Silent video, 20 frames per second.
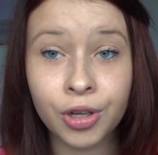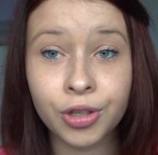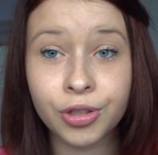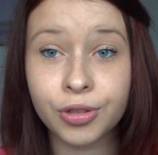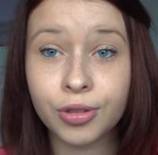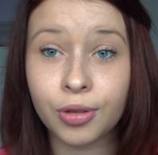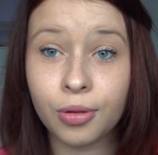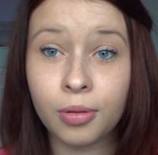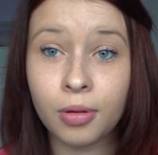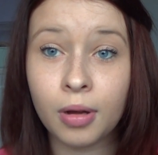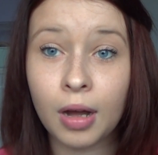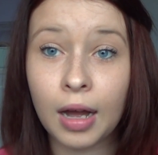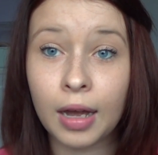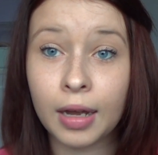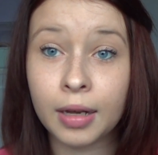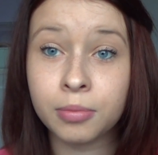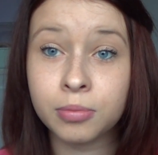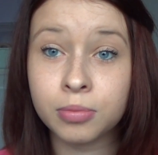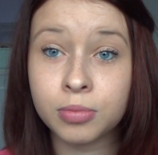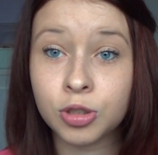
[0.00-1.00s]
So
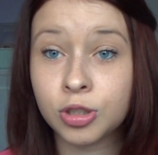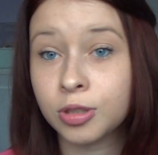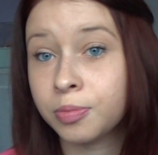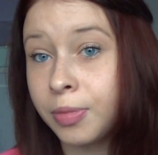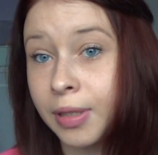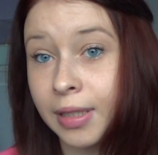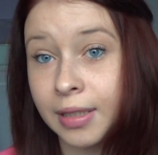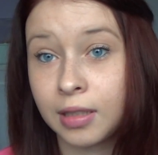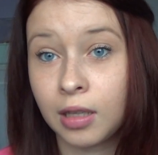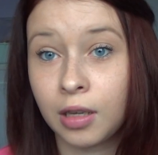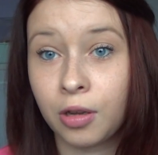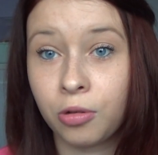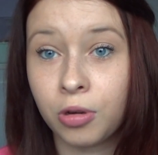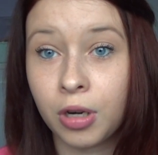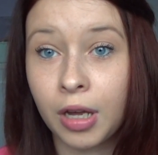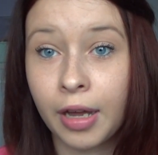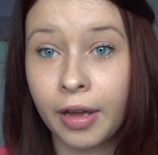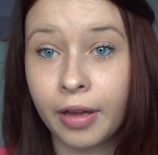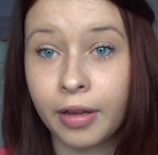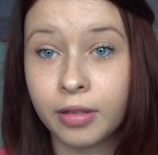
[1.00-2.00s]
I'm just basically
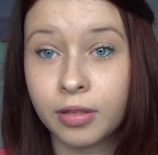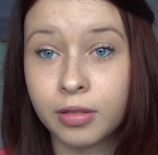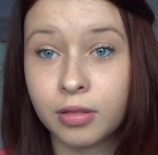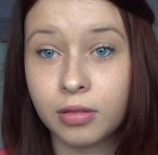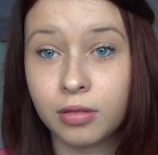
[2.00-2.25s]
gonna